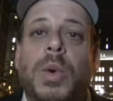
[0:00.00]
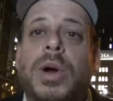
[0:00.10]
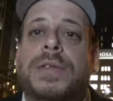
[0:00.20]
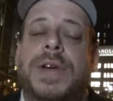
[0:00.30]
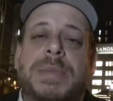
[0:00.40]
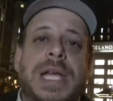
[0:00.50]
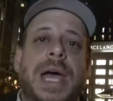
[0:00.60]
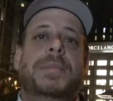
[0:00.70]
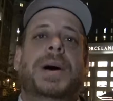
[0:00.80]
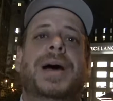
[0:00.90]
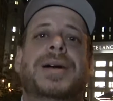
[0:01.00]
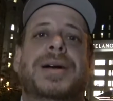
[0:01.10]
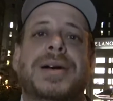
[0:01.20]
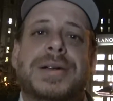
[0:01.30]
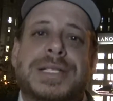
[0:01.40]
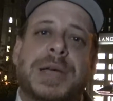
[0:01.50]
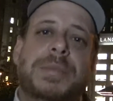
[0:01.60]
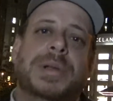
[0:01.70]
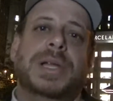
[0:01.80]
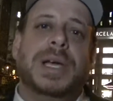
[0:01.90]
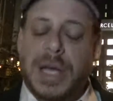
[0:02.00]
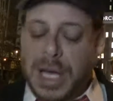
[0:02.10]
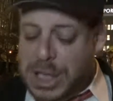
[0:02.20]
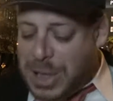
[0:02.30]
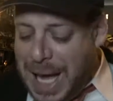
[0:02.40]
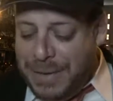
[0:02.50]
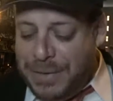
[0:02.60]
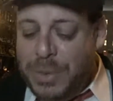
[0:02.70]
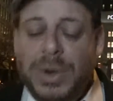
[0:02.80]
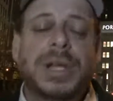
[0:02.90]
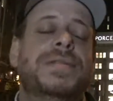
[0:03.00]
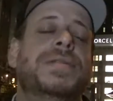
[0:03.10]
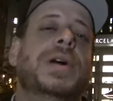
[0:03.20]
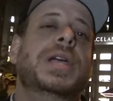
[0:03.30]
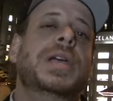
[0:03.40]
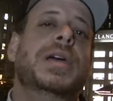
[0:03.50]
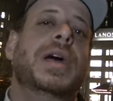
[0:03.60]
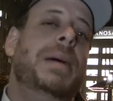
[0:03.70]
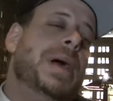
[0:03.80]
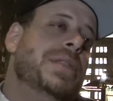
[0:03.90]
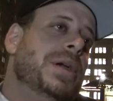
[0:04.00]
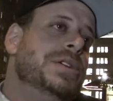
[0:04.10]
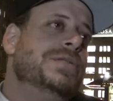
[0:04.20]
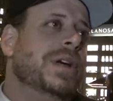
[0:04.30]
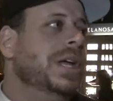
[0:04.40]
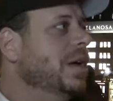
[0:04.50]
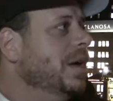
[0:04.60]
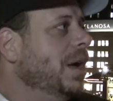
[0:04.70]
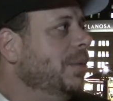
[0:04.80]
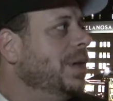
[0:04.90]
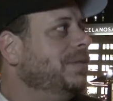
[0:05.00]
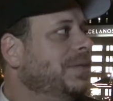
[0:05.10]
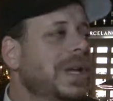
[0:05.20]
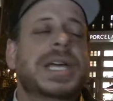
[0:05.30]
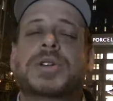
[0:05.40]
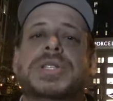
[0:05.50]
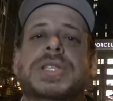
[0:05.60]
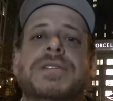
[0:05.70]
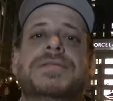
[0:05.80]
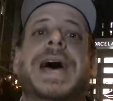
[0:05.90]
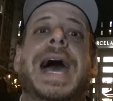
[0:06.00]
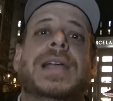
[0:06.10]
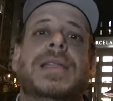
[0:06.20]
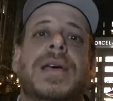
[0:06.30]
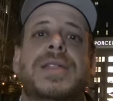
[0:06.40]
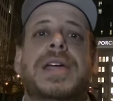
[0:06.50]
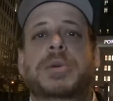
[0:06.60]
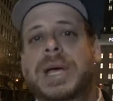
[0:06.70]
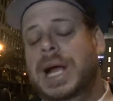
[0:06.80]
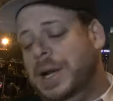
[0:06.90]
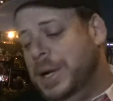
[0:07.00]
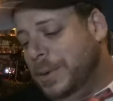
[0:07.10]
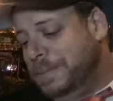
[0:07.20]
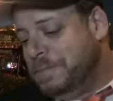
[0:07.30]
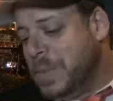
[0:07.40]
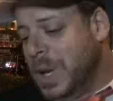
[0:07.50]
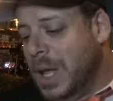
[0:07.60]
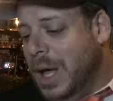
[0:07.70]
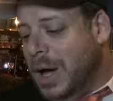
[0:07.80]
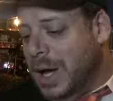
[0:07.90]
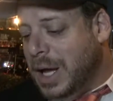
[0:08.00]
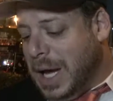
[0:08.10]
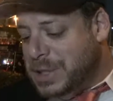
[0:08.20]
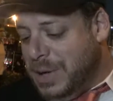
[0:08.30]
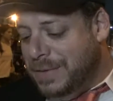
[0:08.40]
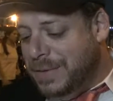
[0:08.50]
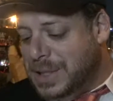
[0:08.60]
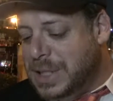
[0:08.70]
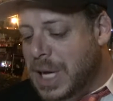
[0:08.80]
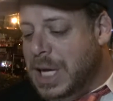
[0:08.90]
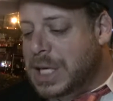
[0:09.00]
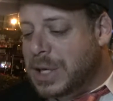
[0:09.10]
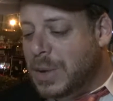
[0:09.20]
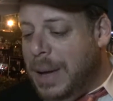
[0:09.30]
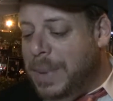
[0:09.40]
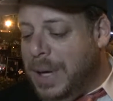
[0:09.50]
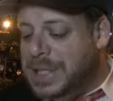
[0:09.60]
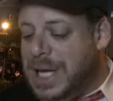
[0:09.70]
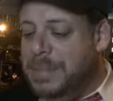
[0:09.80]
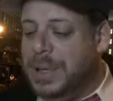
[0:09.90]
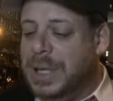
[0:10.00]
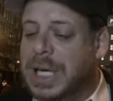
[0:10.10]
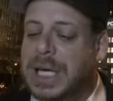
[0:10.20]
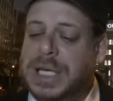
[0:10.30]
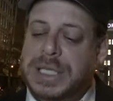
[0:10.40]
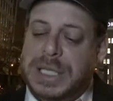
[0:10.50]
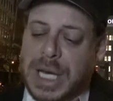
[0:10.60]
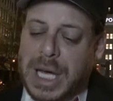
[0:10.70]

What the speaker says: world famous Empire State Building. So I have a really funny, I thought it was funny, a really funny, interesting fact that you may not know. Okay, you guys ready for this? So the Empire State Building is,